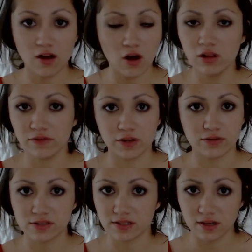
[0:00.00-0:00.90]
all of
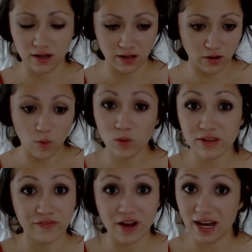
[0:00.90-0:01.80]
those,
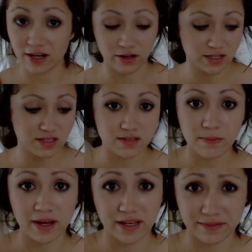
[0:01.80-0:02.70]
Holy Fire,
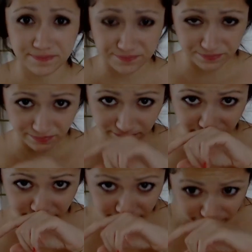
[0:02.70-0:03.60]
Smite,
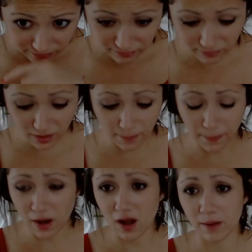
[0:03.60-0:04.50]

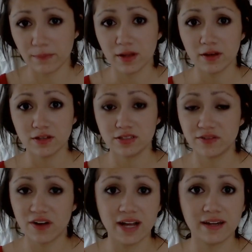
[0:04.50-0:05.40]
Palm,
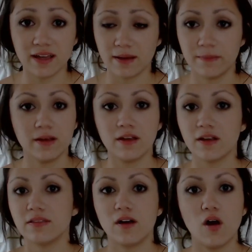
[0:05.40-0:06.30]
Divine Hymn,
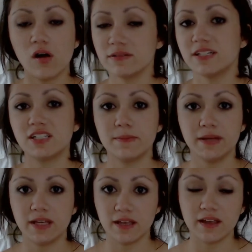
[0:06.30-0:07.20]
all need to
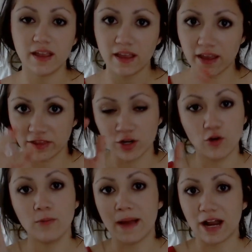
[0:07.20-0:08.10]
be in their
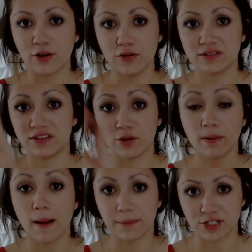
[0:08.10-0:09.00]
own macros in their
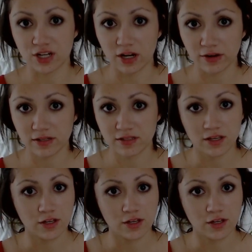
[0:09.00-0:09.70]
proper chakras.